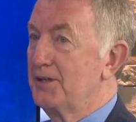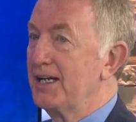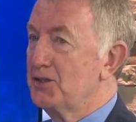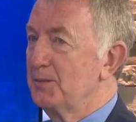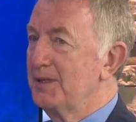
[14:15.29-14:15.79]
I,
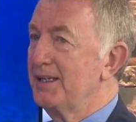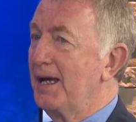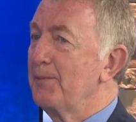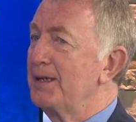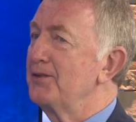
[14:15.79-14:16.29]
uh,
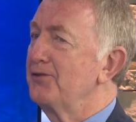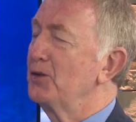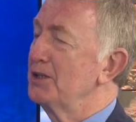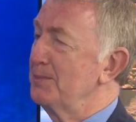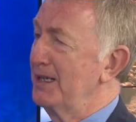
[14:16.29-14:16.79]
I'm in
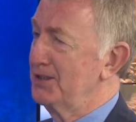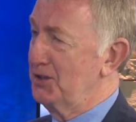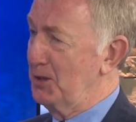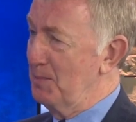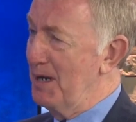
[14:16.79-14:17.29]
full demand to
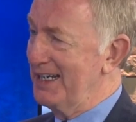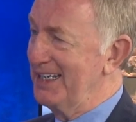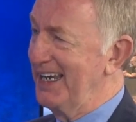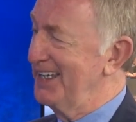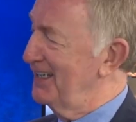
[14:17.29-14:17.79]
come back
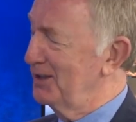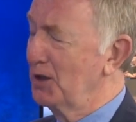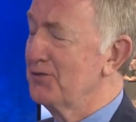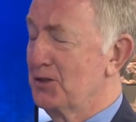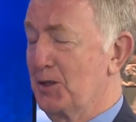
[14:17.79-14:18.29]
again. Yeah, I'd
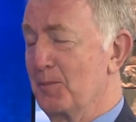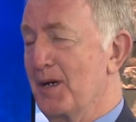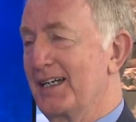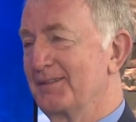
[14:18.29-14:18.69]
love to come back.